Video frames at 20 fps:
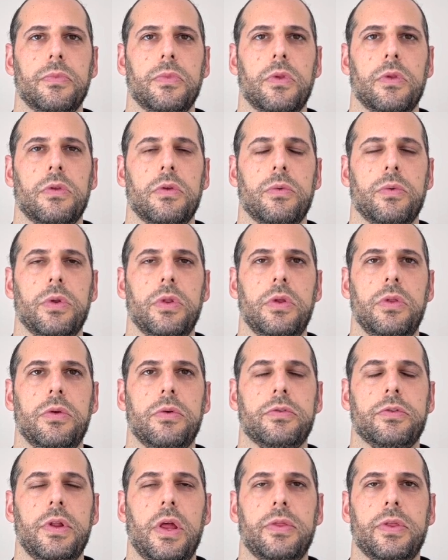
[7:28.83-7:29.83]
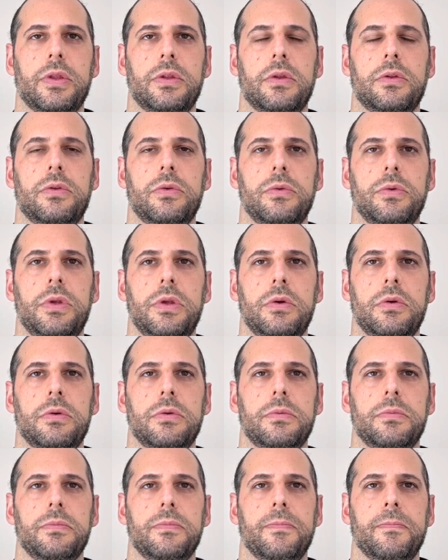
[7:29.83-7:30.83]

So really, there's nothing to do here.